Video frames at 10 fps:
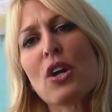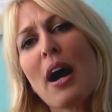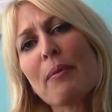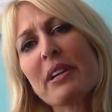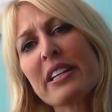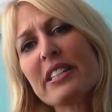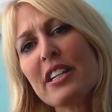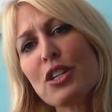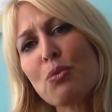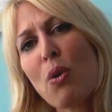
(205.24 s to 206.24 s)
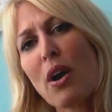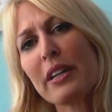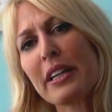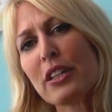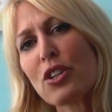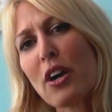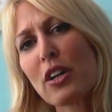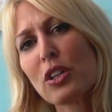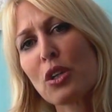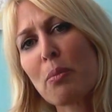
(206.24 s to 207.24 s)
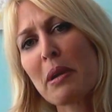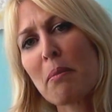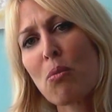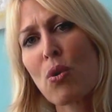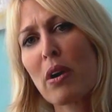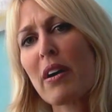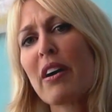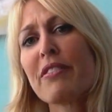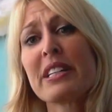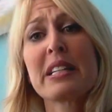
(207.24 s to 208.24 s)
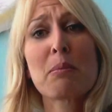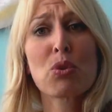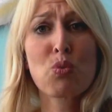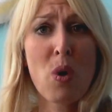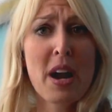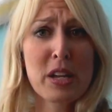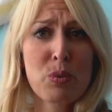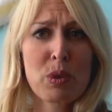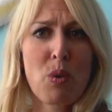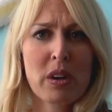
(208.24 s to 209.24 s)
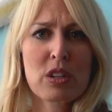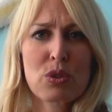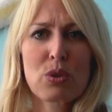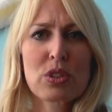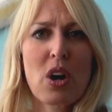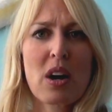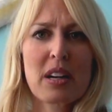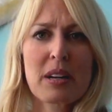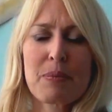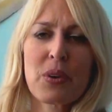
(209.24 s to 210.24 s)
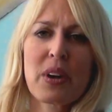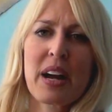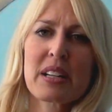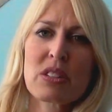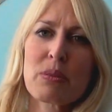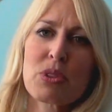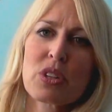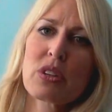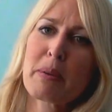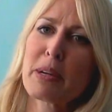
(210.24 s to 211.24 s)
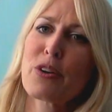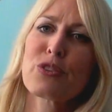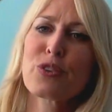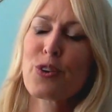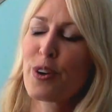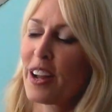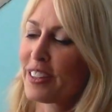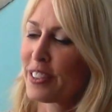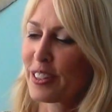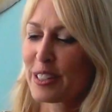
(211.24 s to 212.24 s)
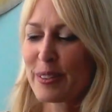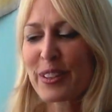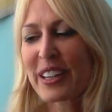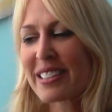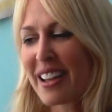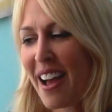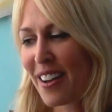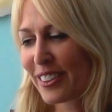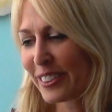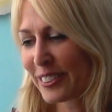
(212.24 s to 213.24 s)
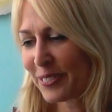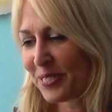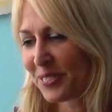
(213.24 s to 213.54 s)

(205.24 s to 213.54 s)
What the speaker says: going to continue on and talk a little bit more of examples why you would want a soul talk. Okay, so I'm just going to look at my notes real quick. So you're going to see me looking down.